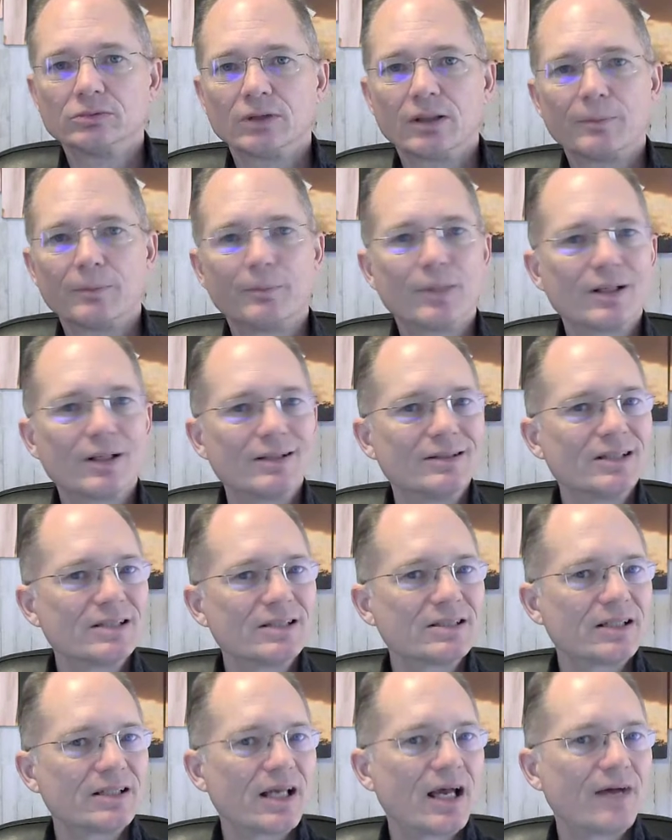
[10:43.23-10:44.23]
but it
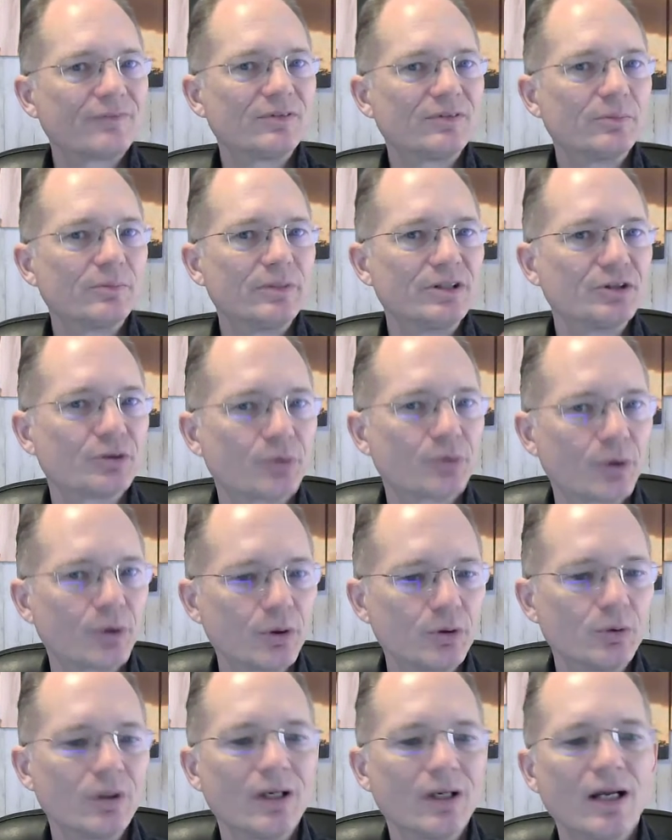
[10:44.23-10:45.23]
doesn't have to be
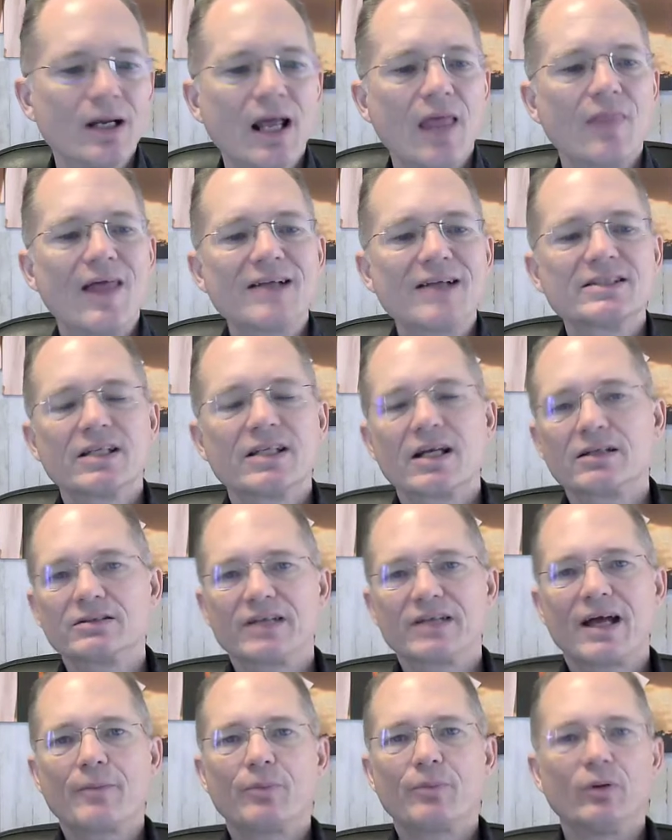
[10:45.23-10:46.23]
true. That's an
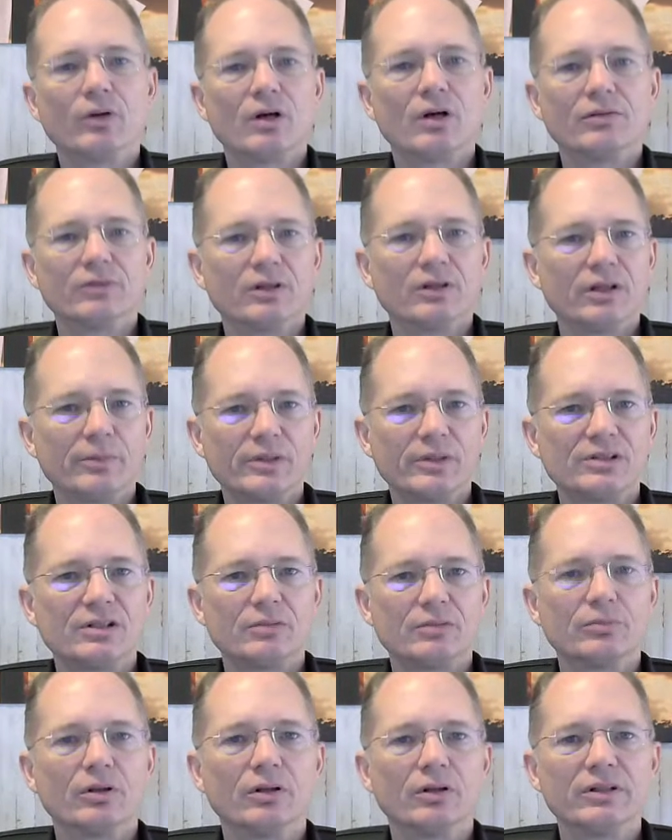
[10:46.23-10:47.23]
example of a
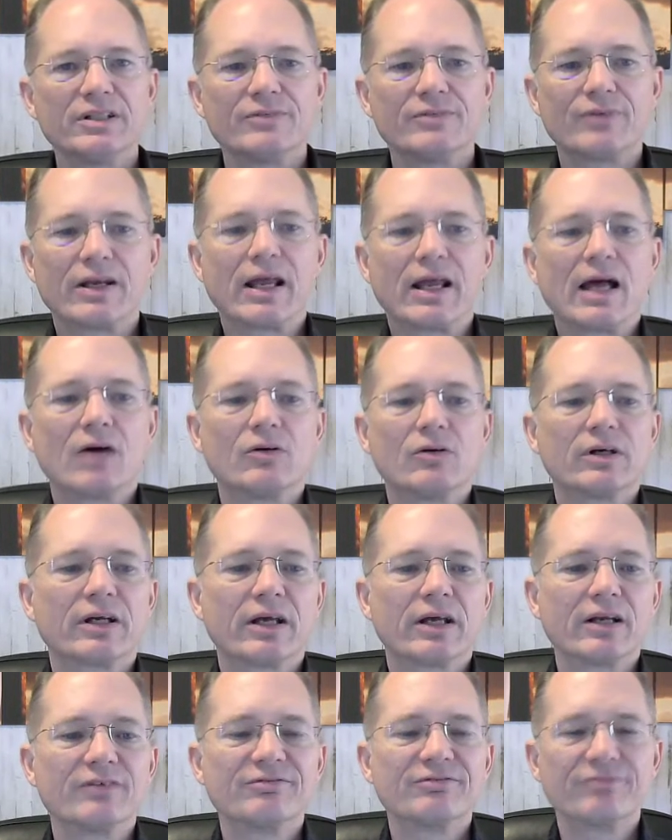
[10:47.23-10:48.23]
limiting belief and how it
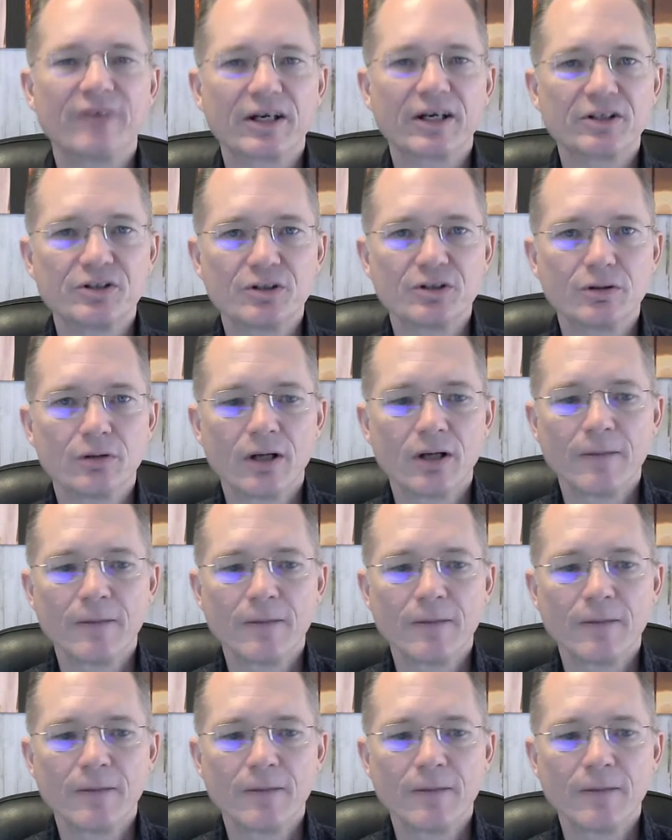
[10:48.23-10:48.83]
can affect you.